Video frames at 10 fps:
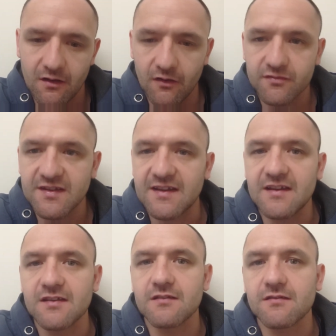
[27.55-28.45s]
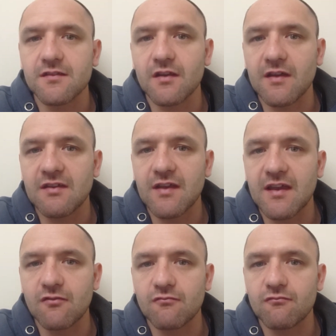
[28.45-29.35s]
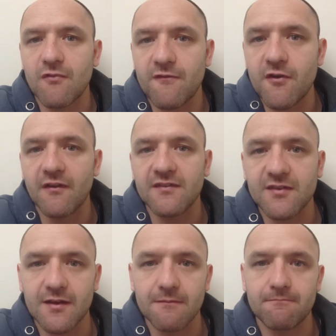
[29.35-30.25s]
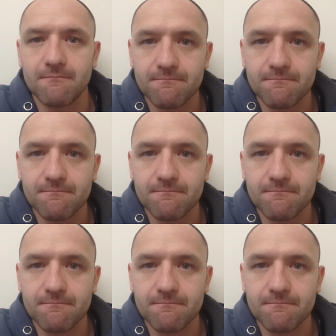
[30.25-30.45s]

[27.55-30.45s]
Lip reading: Obviously, he's referring to